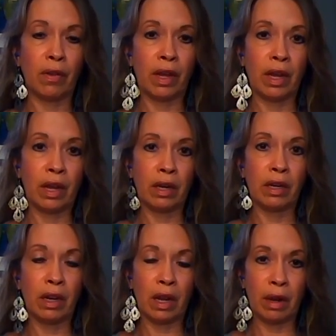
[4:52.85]

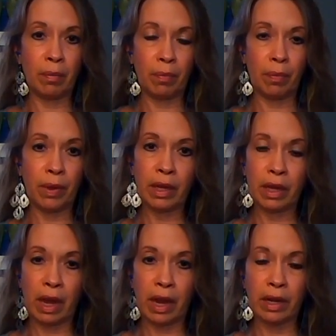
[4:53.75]
And I'm being
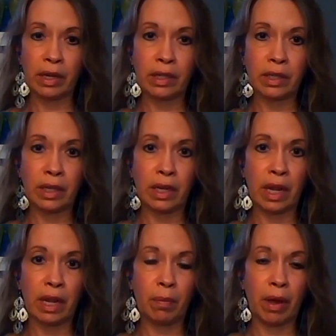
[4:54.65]
guided
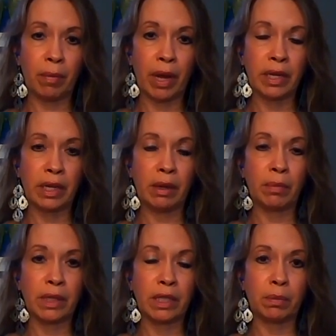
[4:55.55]
today by my team
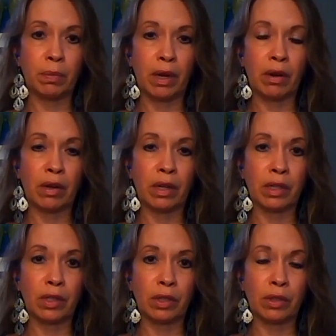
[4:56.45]
in
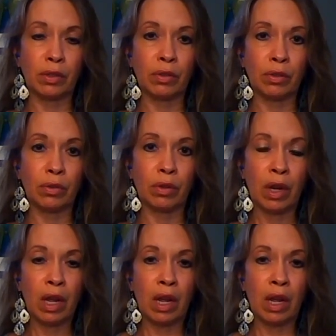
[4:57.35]
spirit to